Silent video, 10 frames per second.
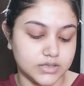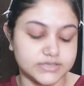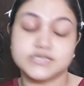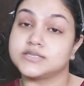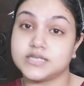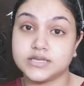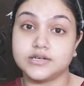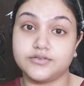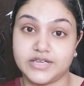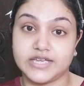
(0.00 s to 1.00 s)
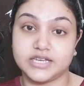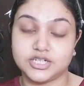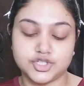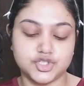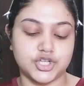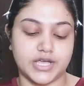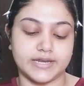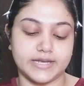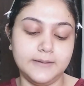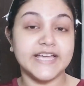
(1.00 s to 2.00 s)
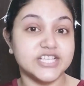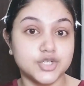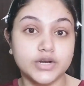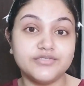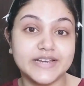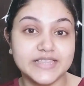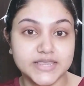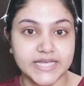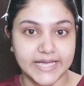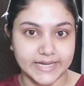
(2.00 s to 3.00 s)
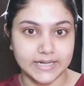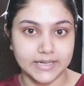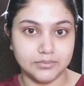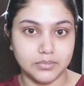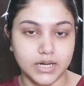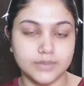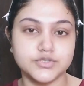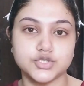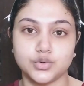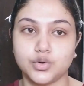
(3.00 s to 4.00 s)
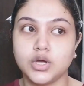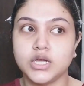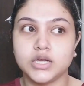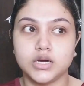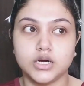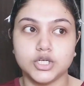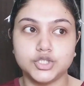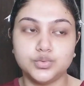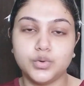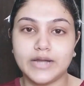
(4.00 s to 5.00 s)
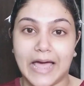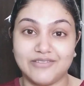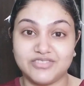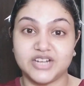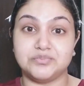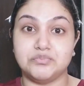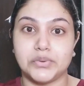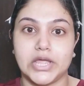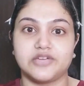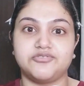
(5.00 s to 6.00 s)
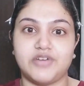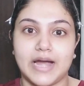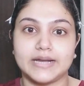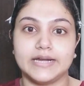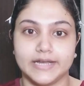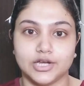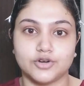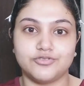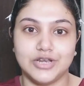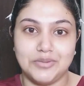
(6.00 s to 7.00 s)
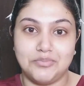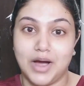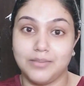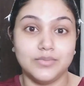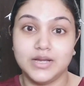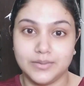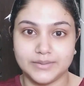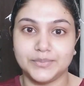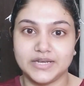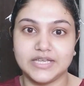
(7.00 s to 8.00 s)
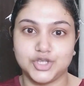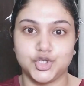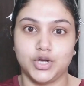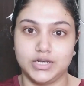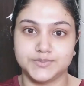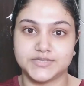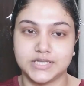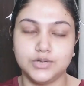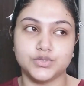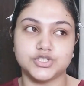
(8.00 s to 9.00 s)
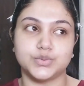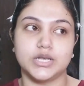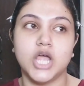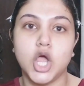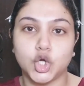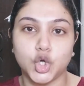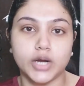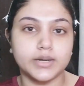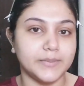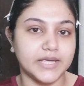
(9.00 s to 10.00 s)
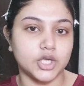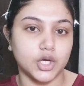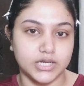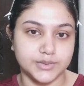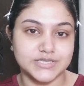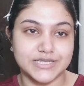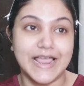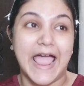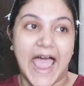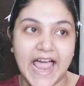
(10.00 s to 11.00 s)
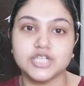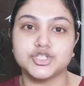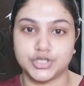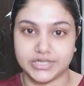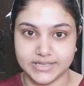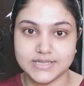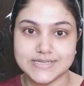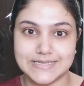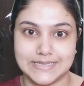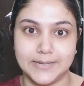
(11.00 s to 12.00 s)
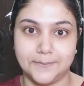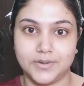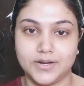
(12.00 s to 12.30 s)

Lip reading: This is in the variant cherry. It's not a very thick lip balm, so you won't have that big fat layer of lip balm beneath your lipstick, which will not make your lipstick actually slip.